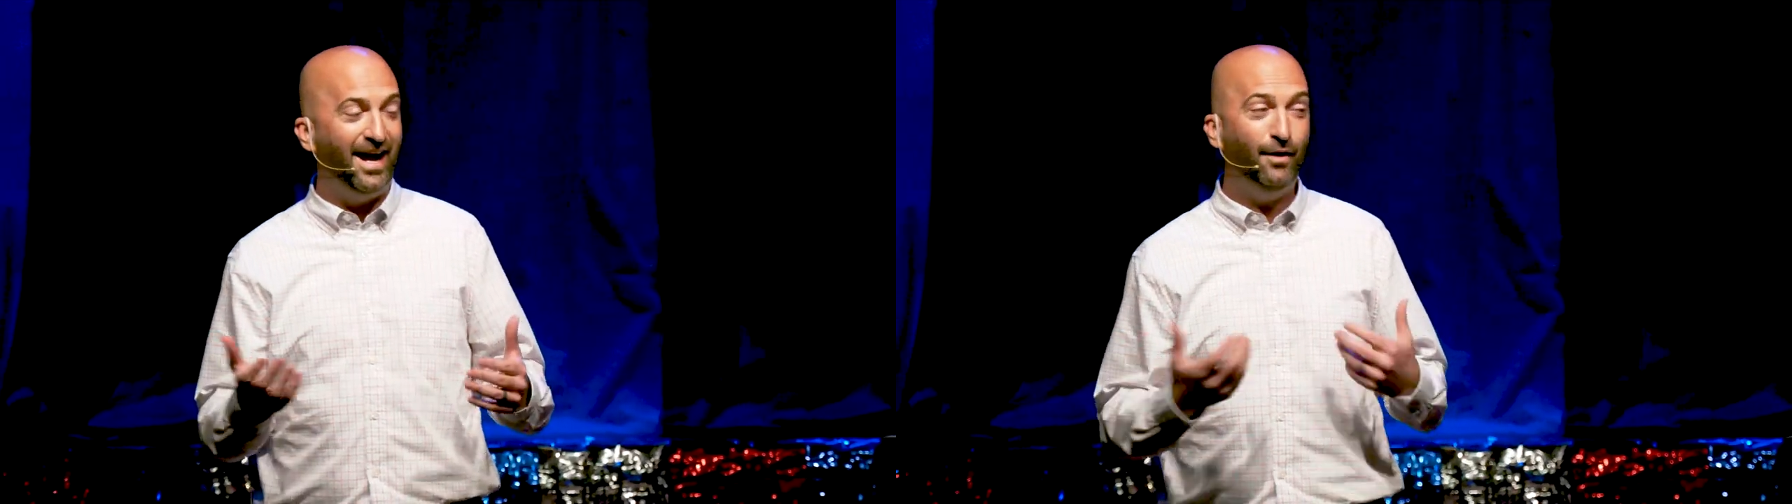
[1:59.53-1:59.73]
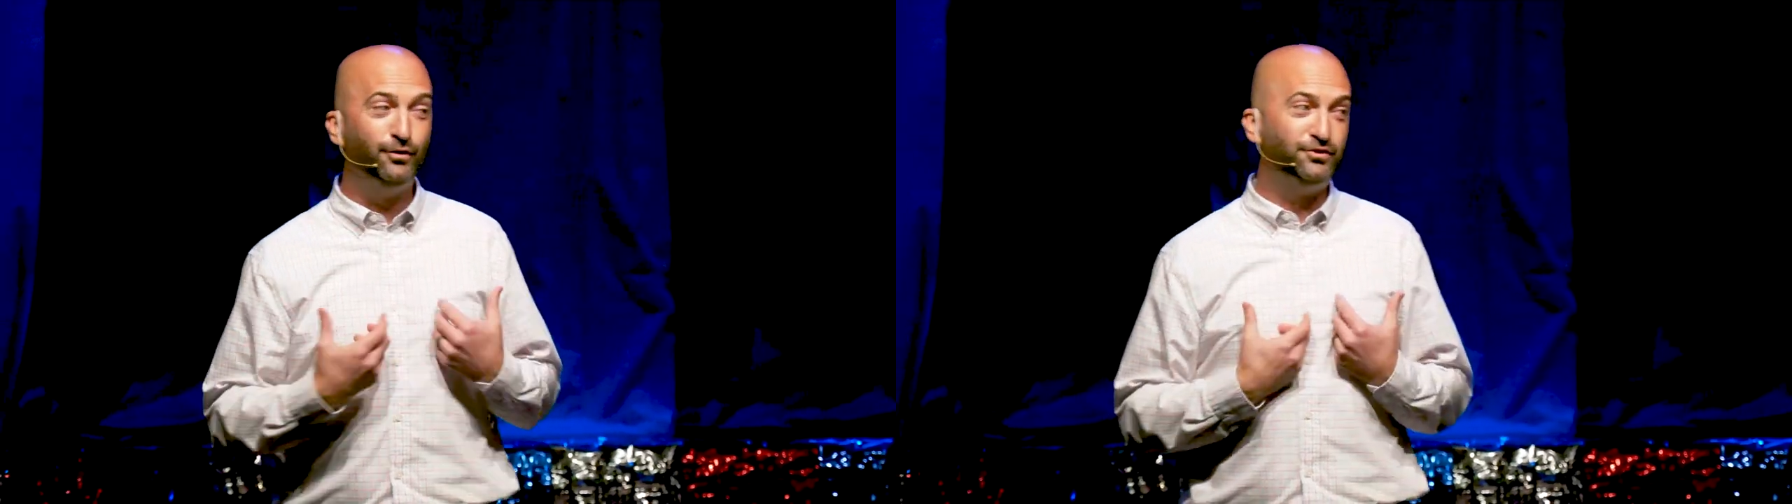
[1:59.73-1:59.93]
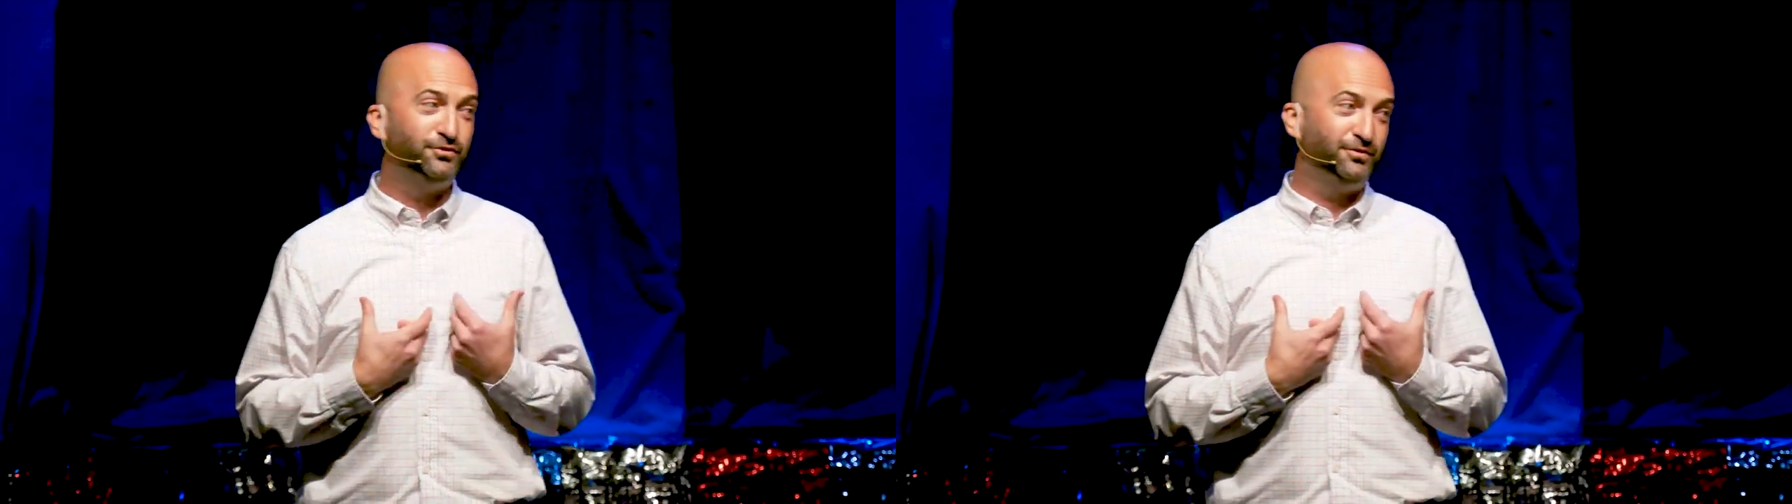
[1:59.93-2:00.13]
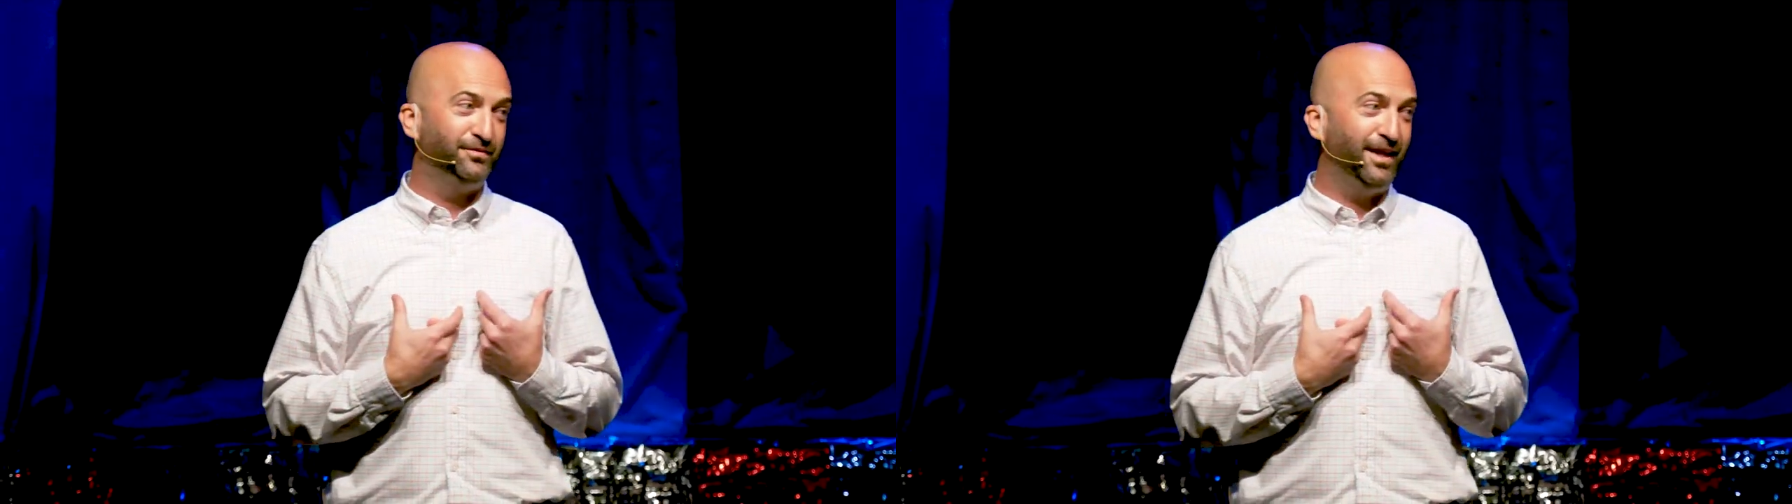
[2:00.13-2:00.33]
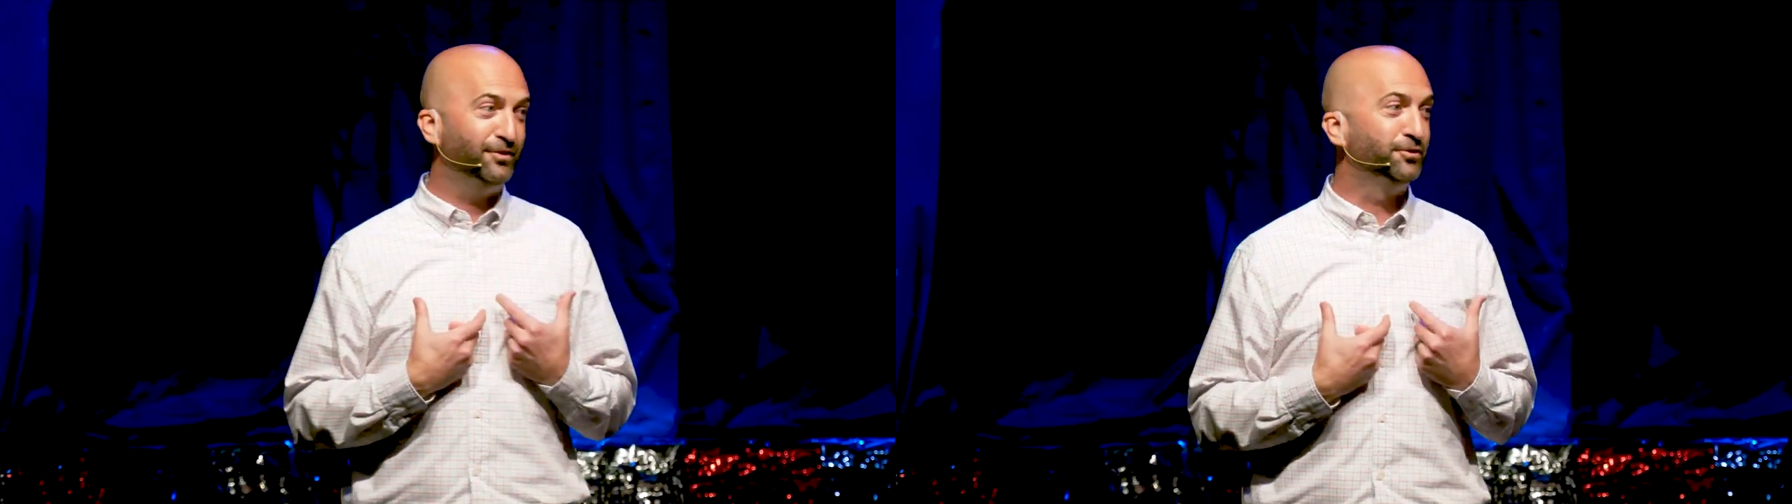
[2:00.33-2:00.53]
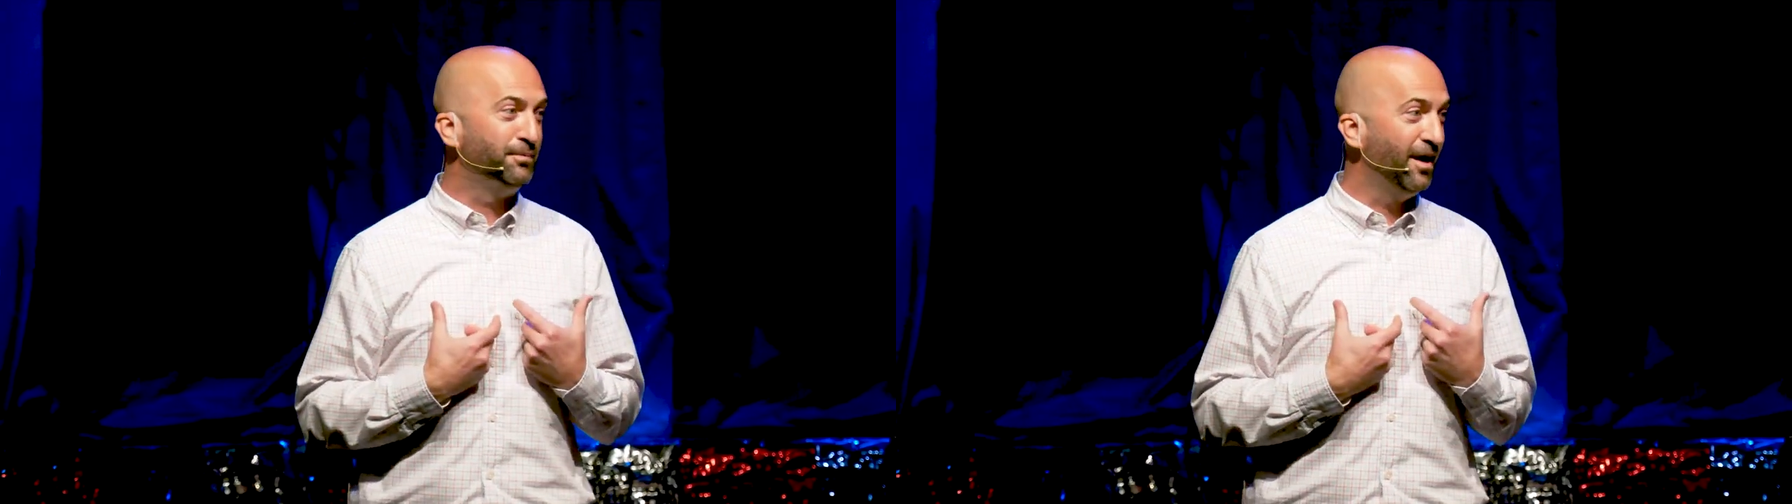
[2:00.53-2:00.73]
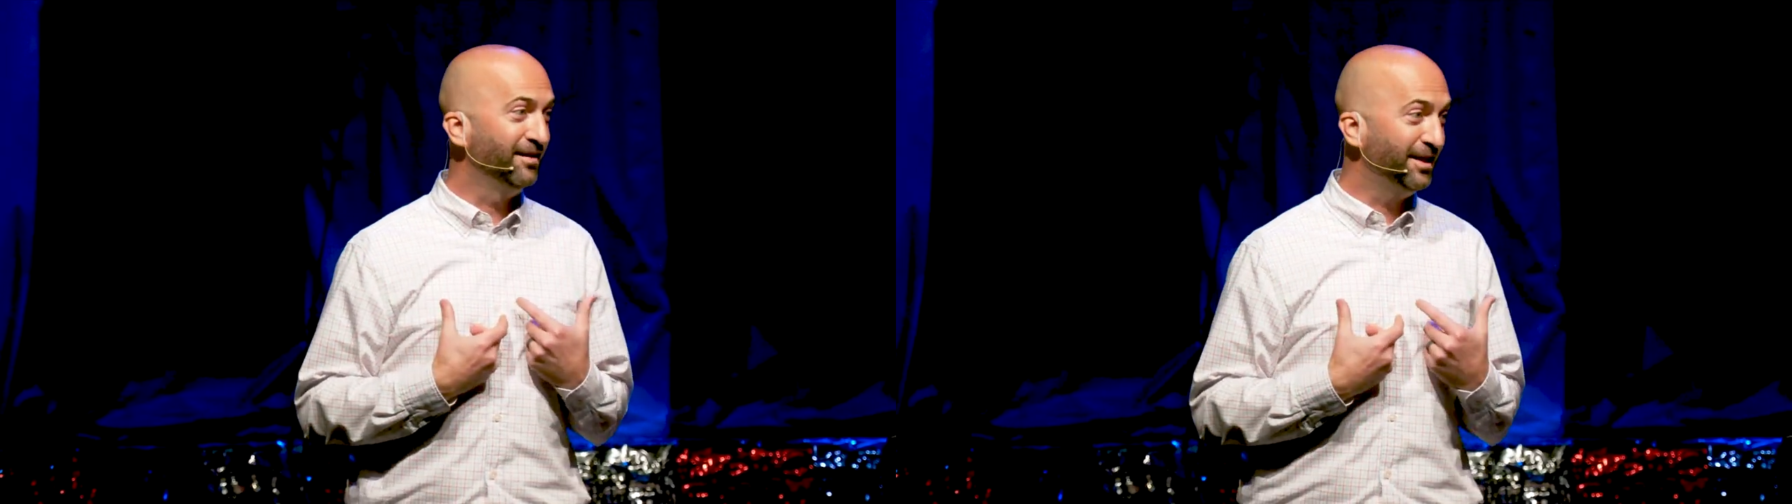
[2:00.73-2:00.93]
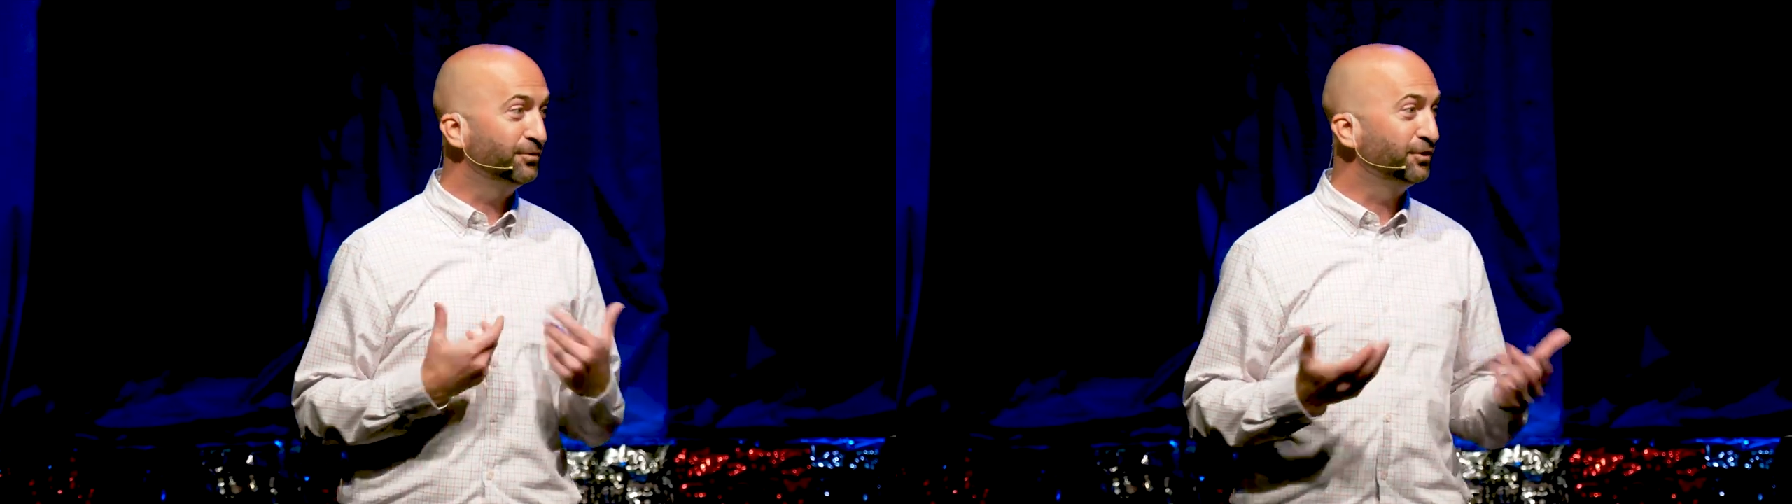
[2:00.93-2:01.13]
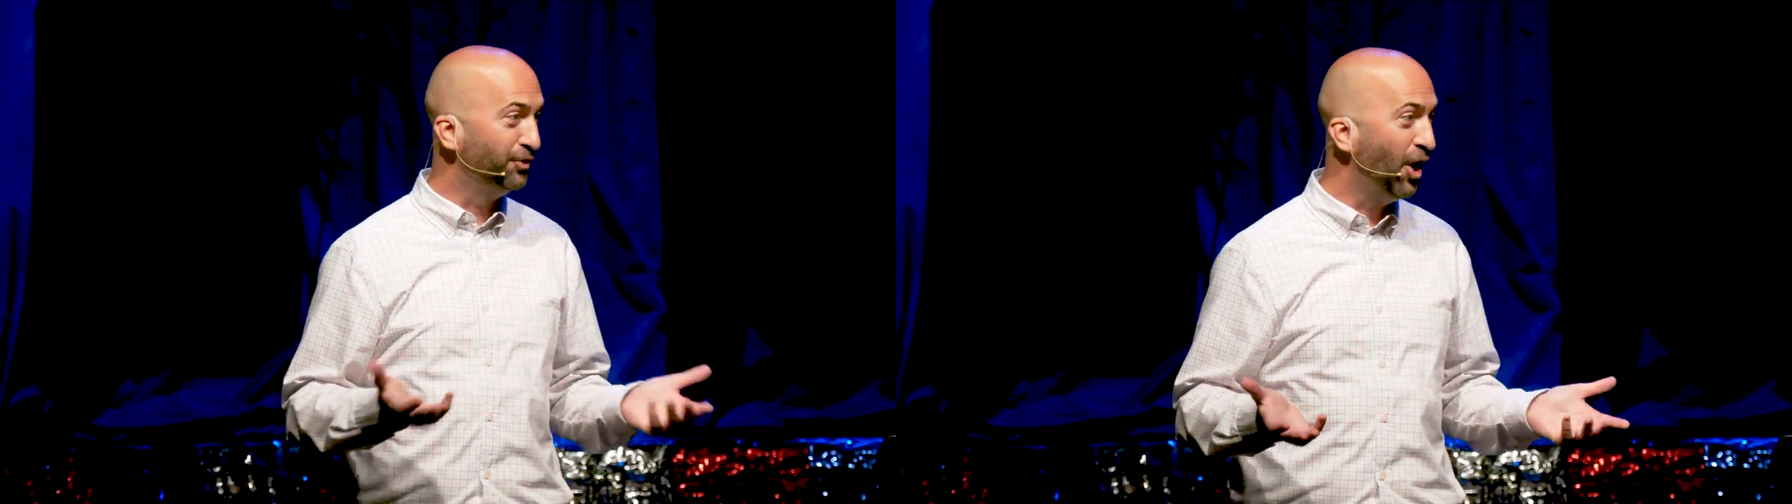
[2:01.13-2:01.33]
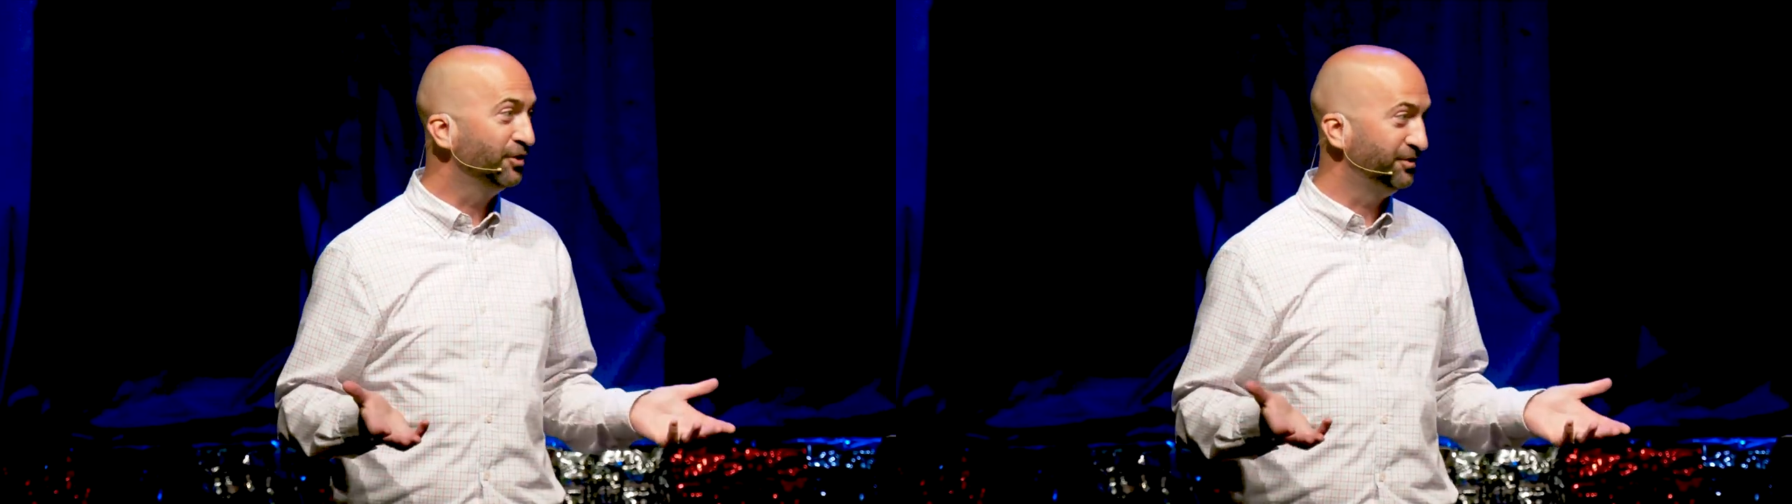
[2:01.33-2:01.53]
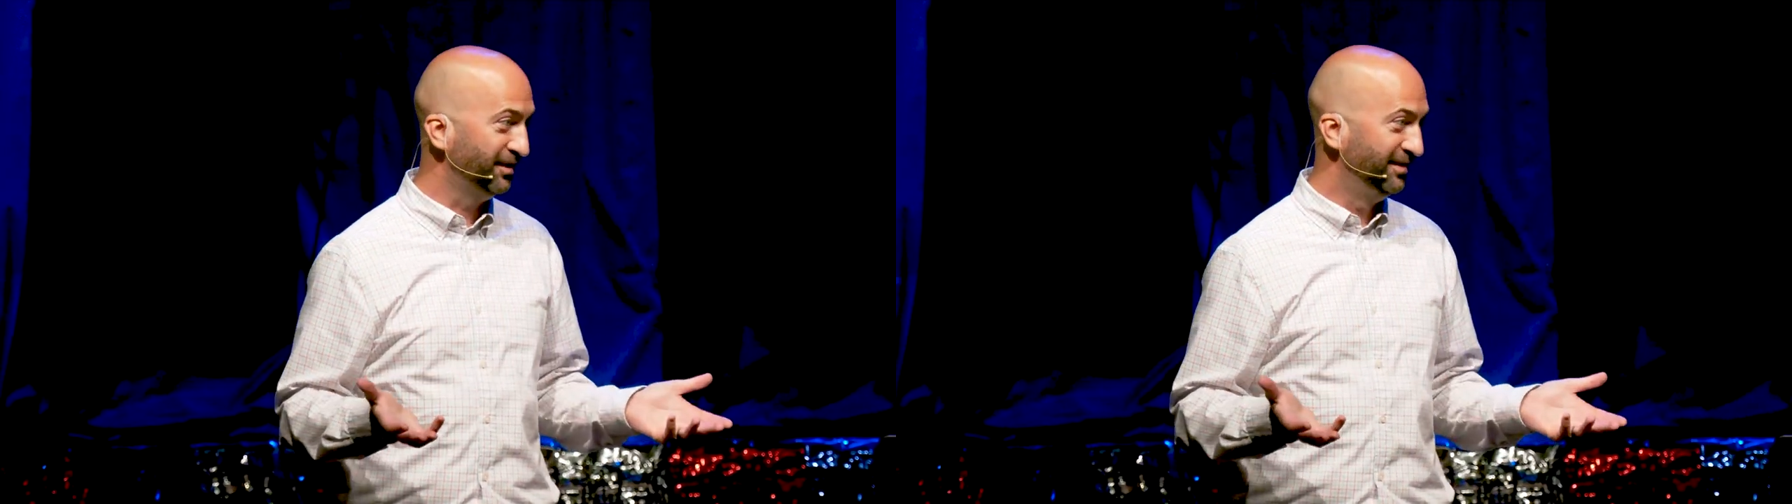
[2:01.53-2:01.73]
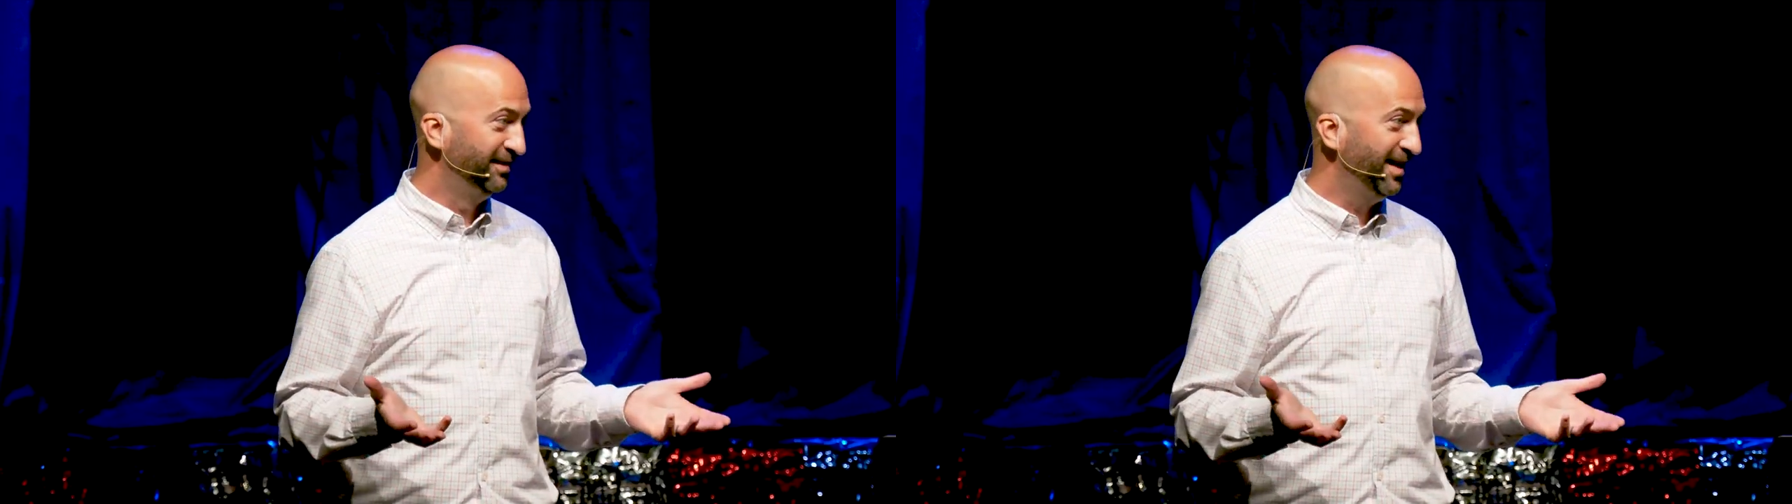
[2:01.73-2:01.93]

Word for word: I was I'll just be honest, I was exhausted.